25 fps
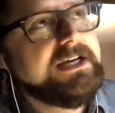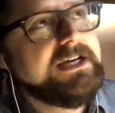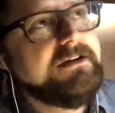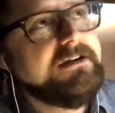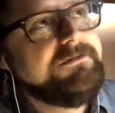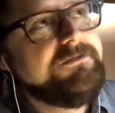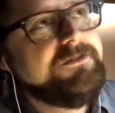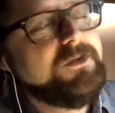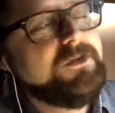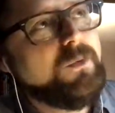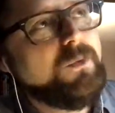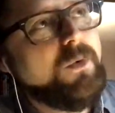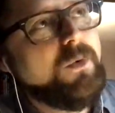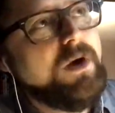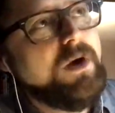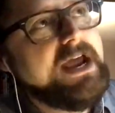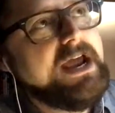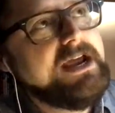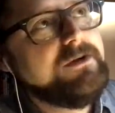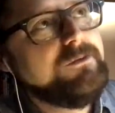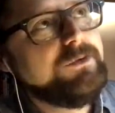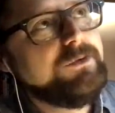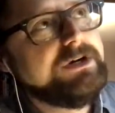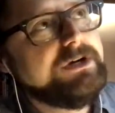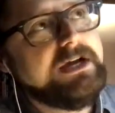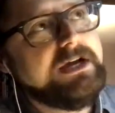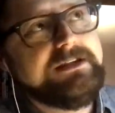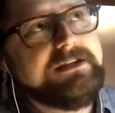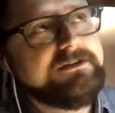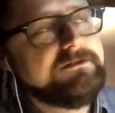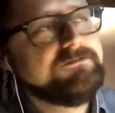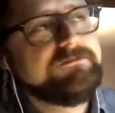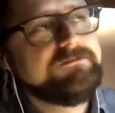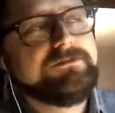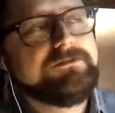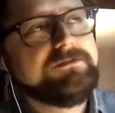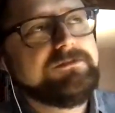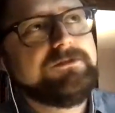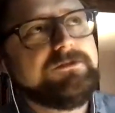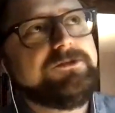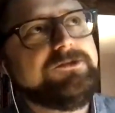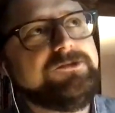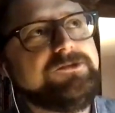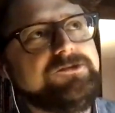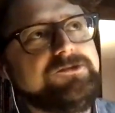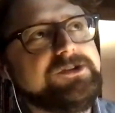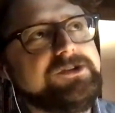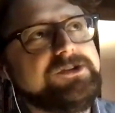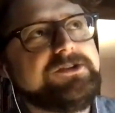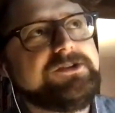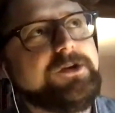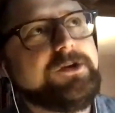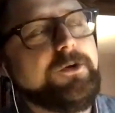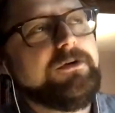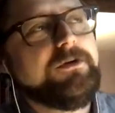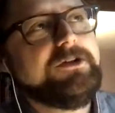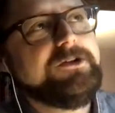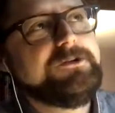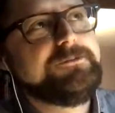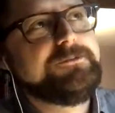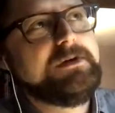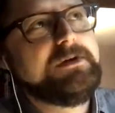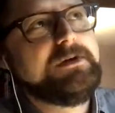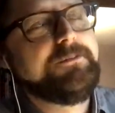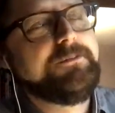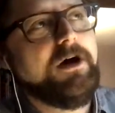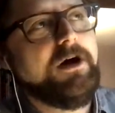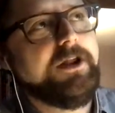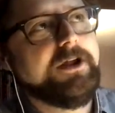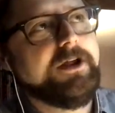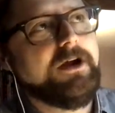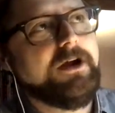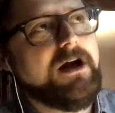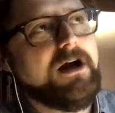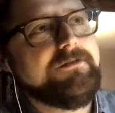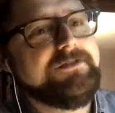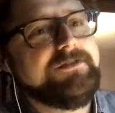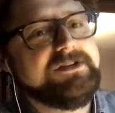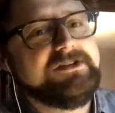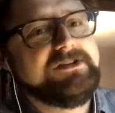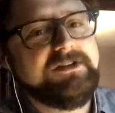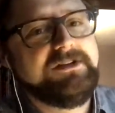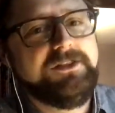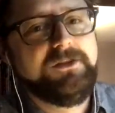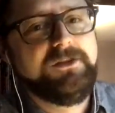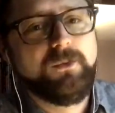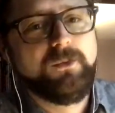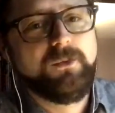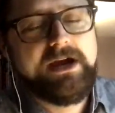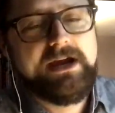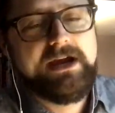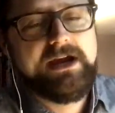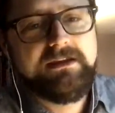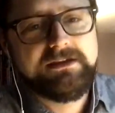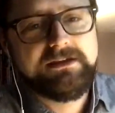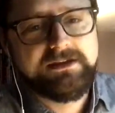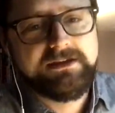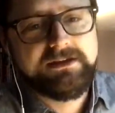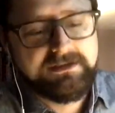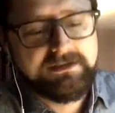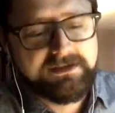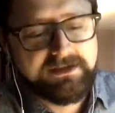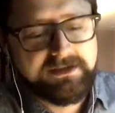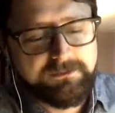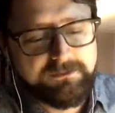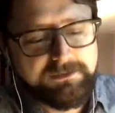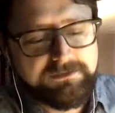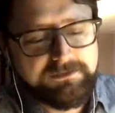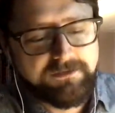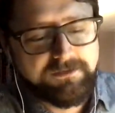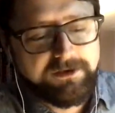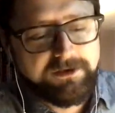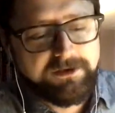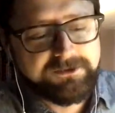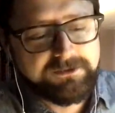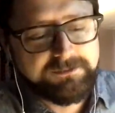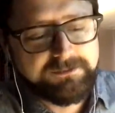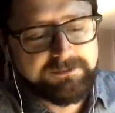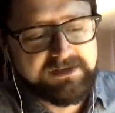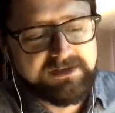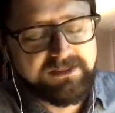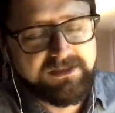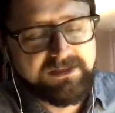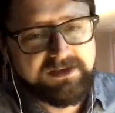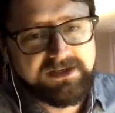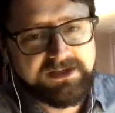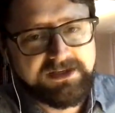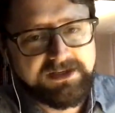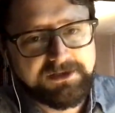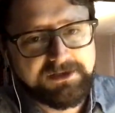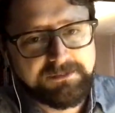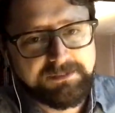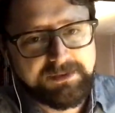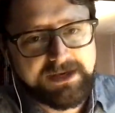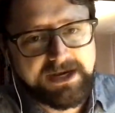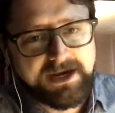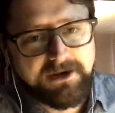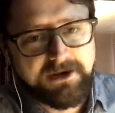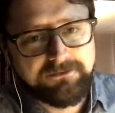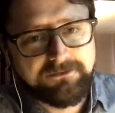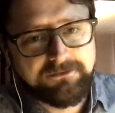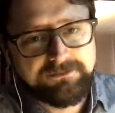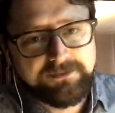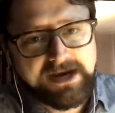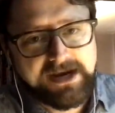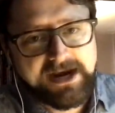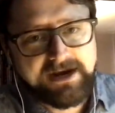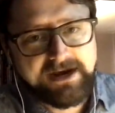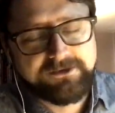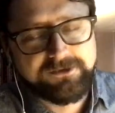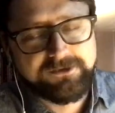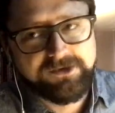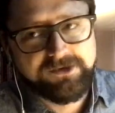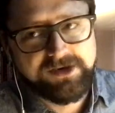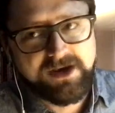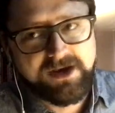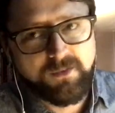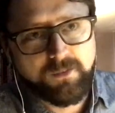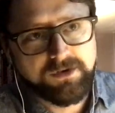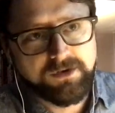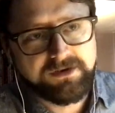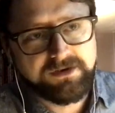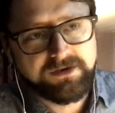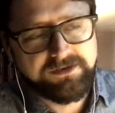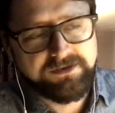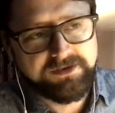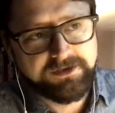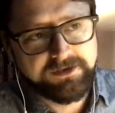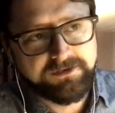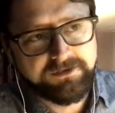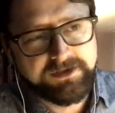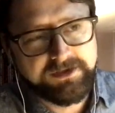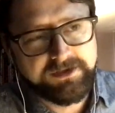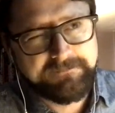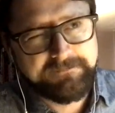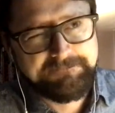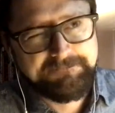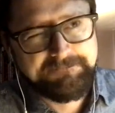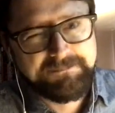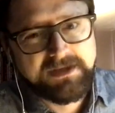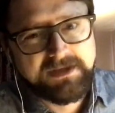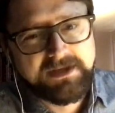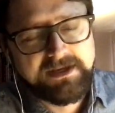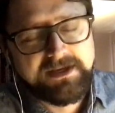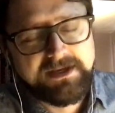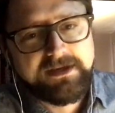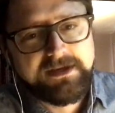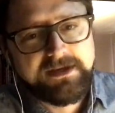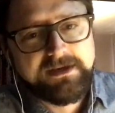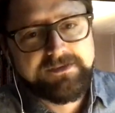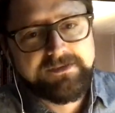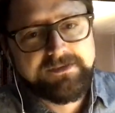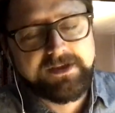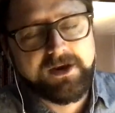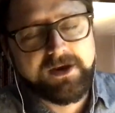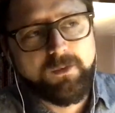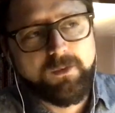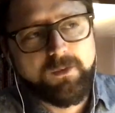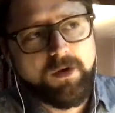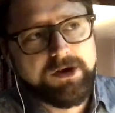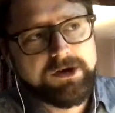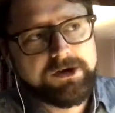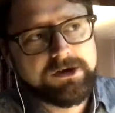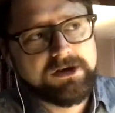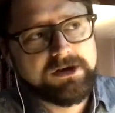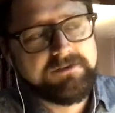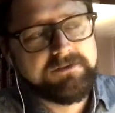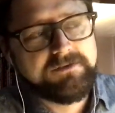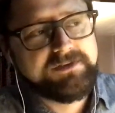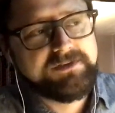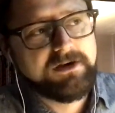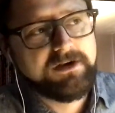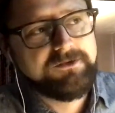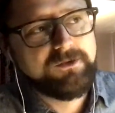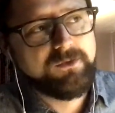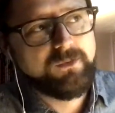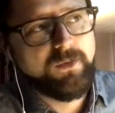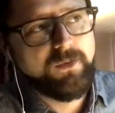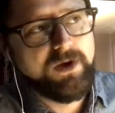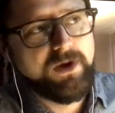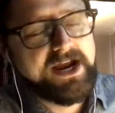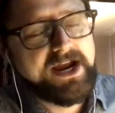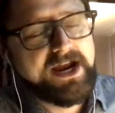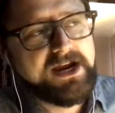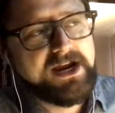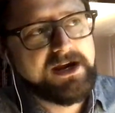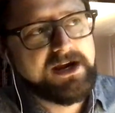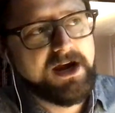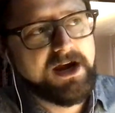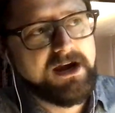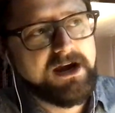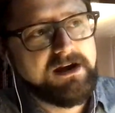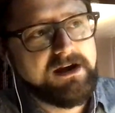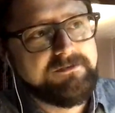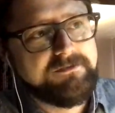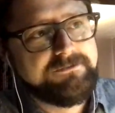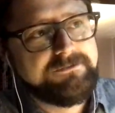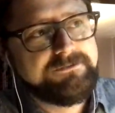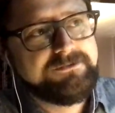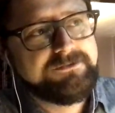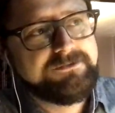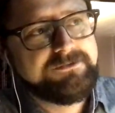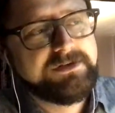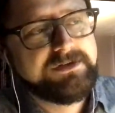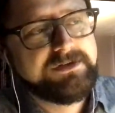the way and just totally spitballing, obviously, the way that we've also been thinking about actor network theory, that I wonder if there's a way of